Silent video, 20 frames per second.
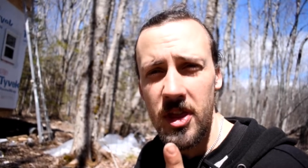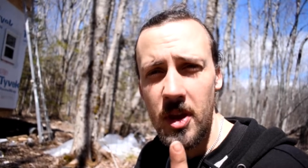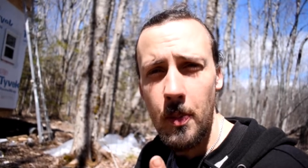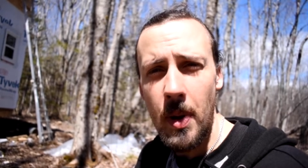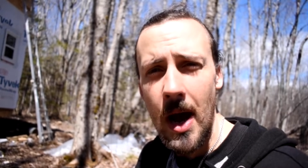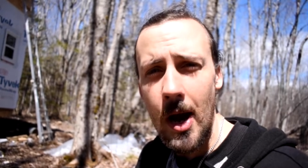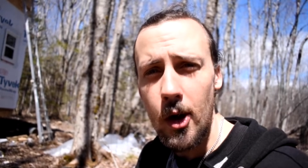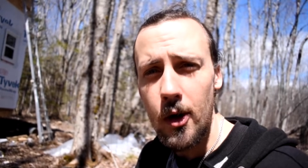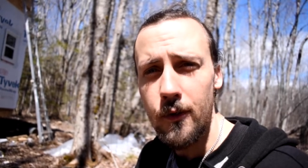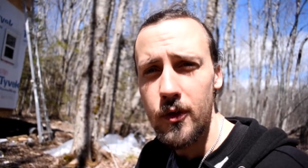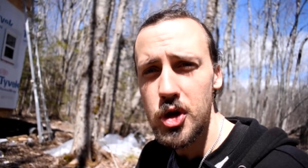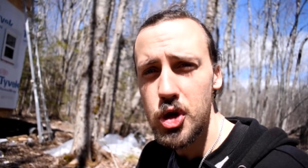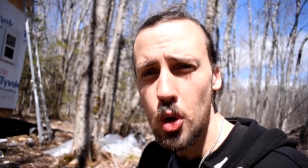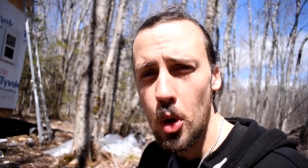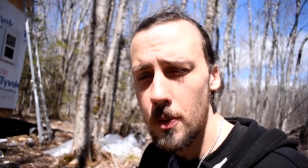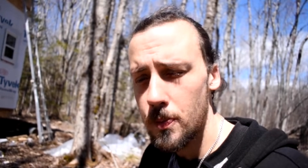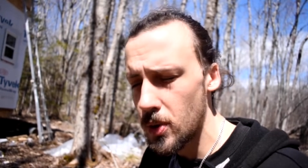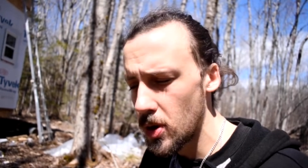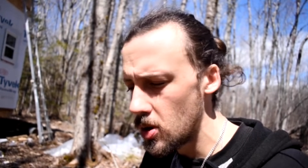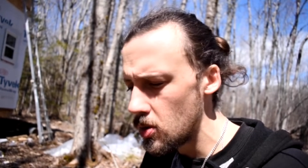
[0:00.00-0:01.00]
the powder for
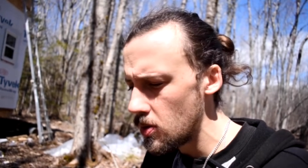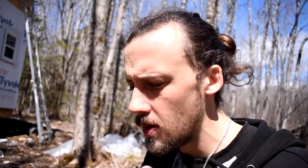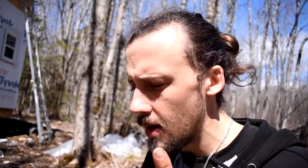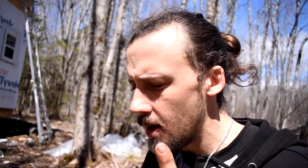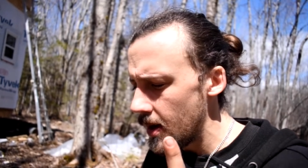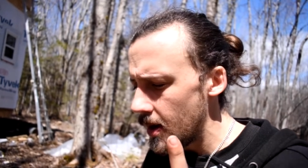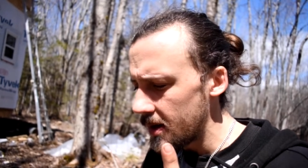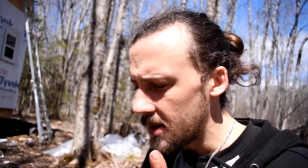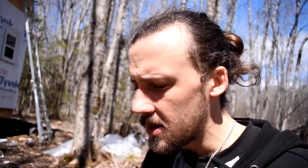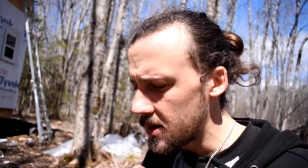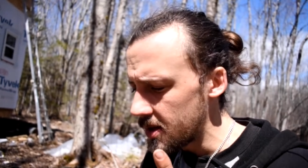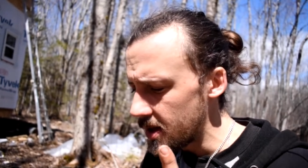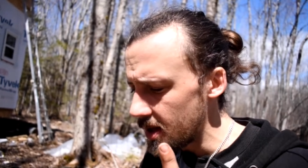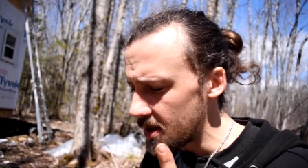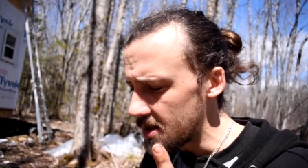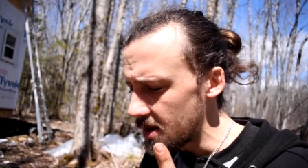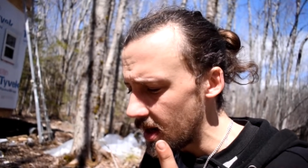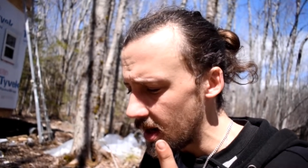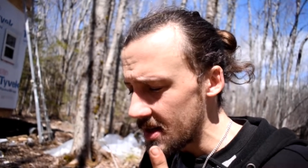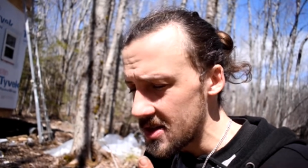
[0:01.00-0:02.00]
short brew,
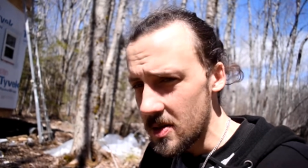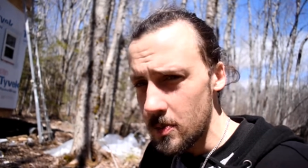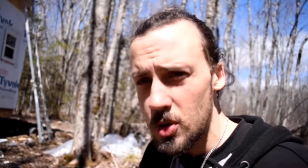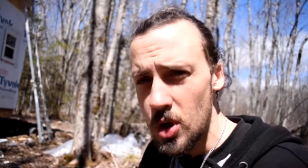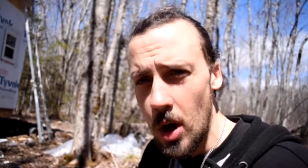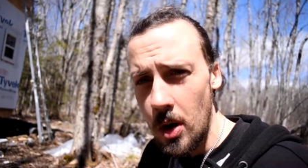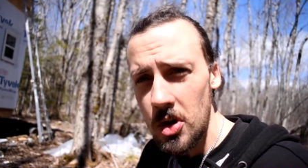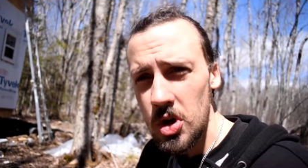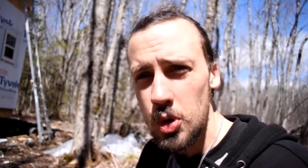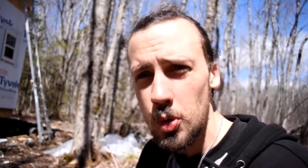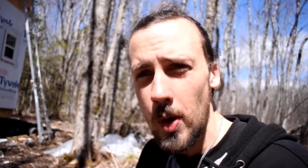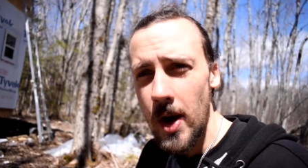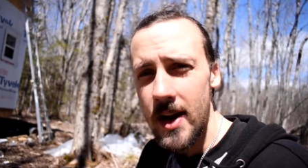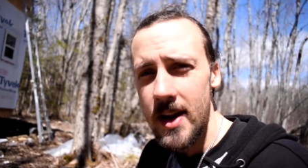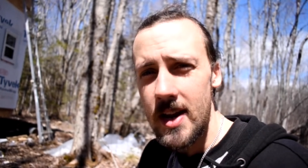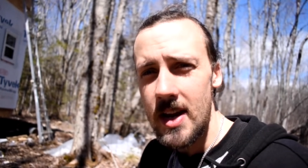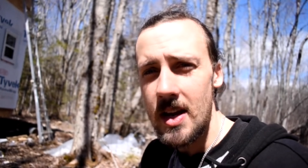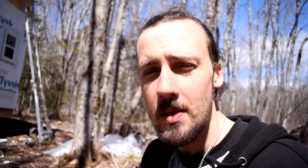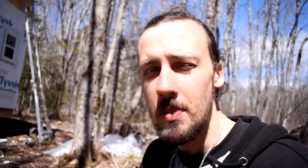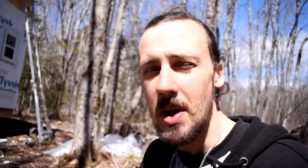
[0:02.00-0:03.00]
get some chunks
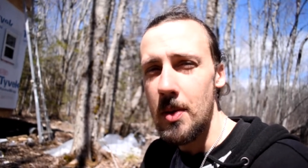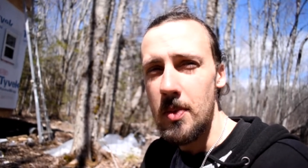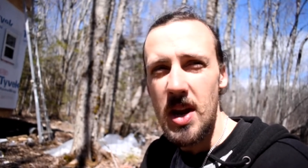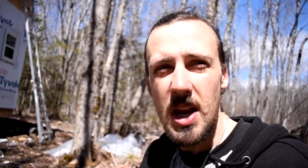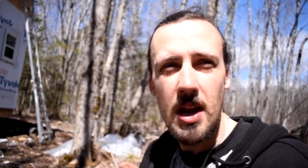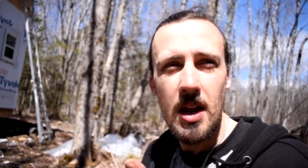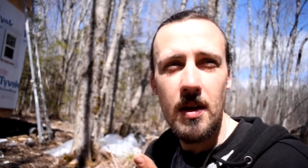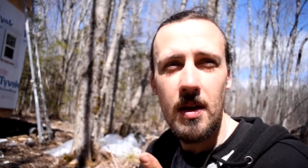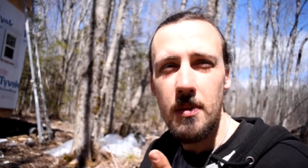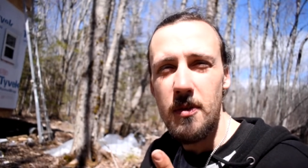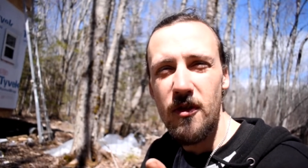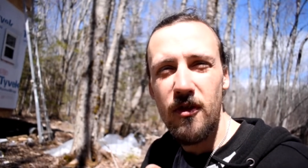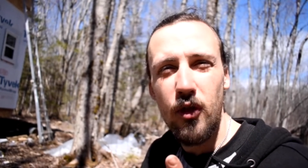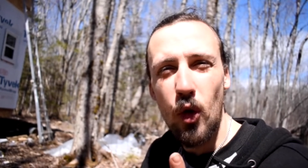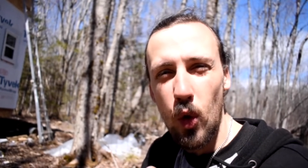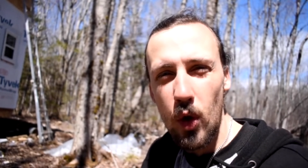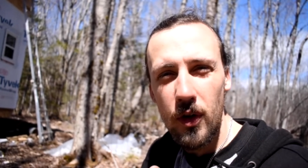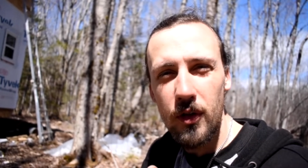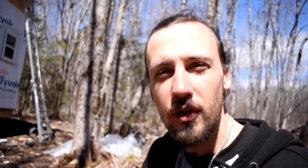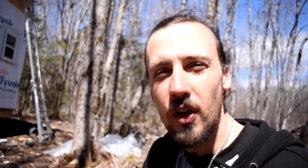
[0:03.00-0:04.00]
ready, maybe
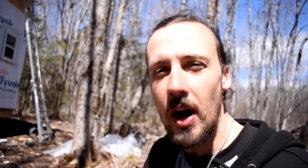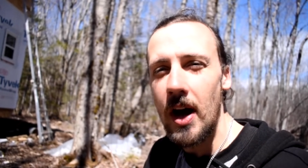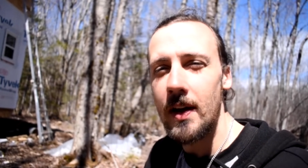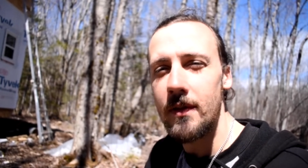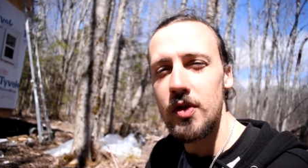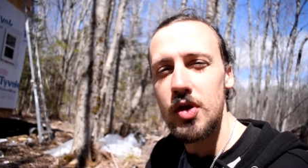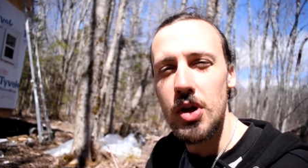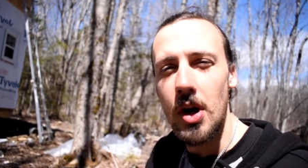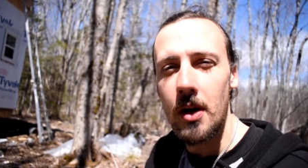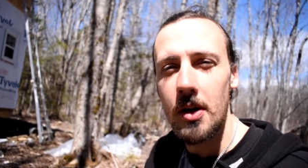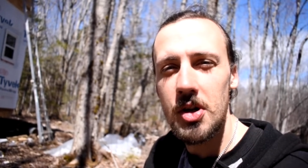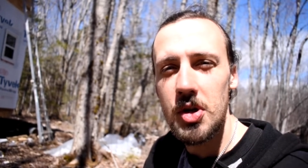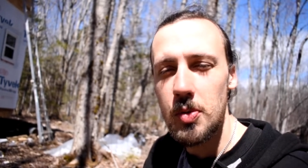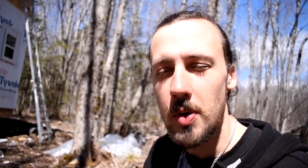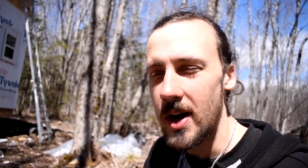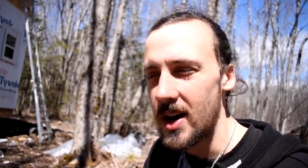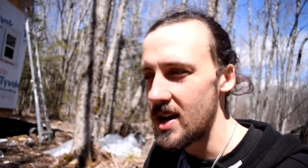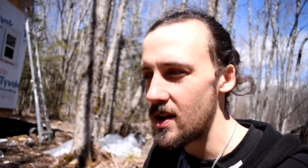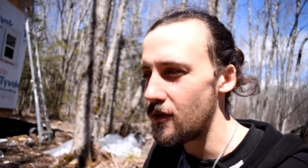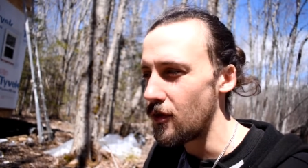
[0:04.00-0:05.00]
4 or 5 chunks
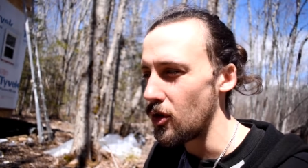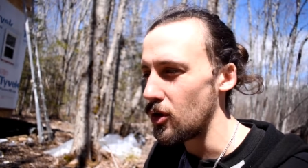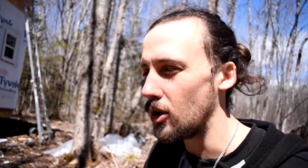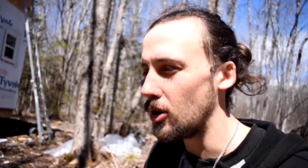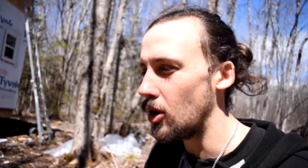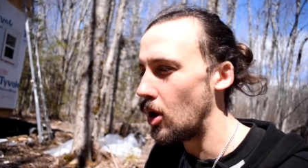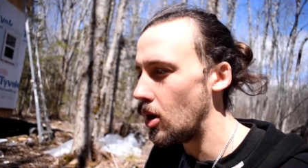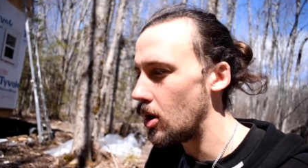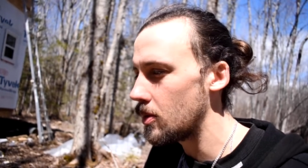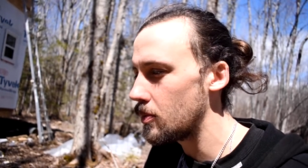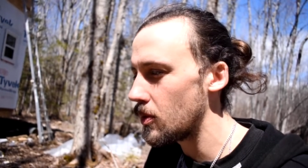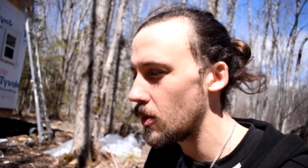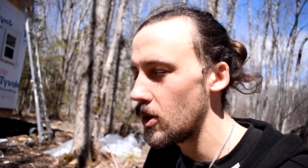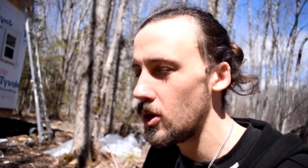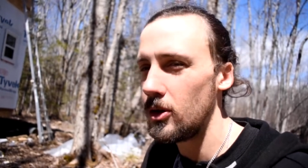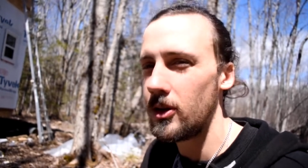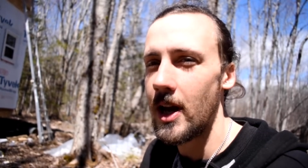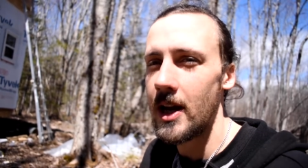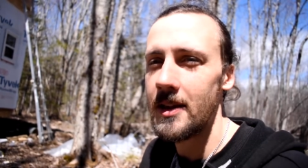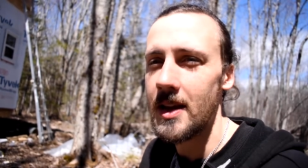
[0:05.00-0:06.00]
ready for the long
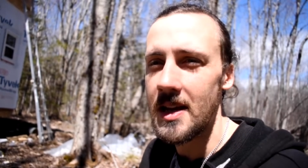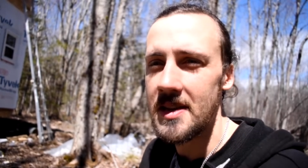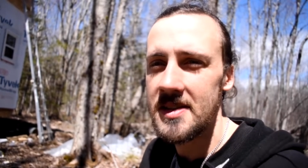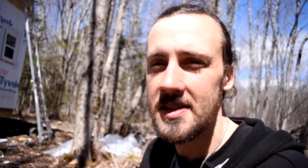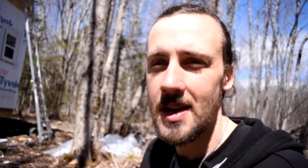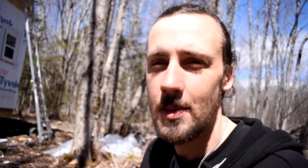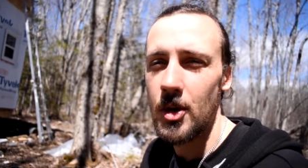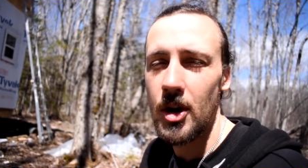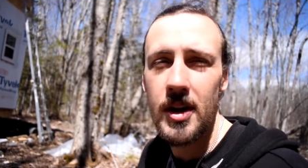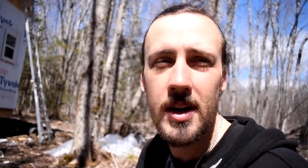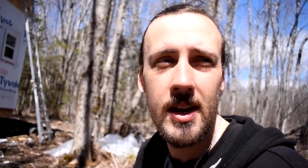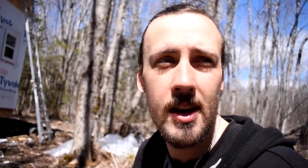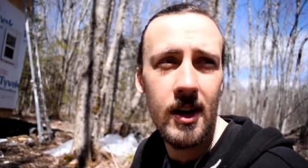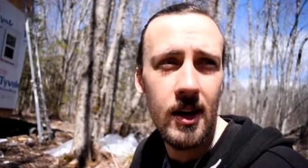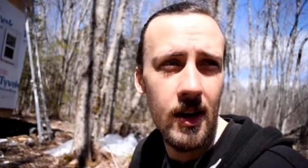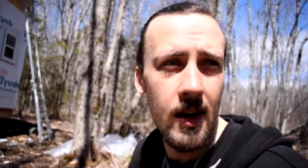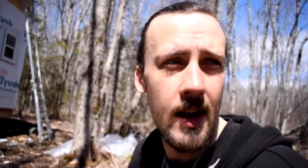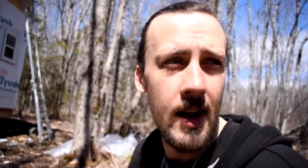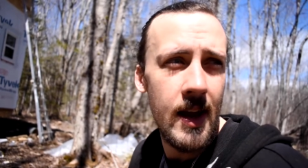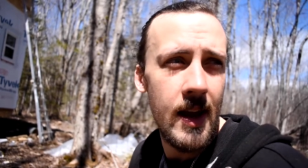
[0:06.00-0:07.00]
brew, let that simmer
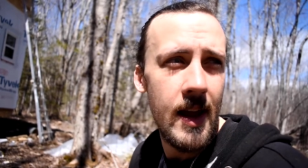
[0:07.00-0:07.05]
here,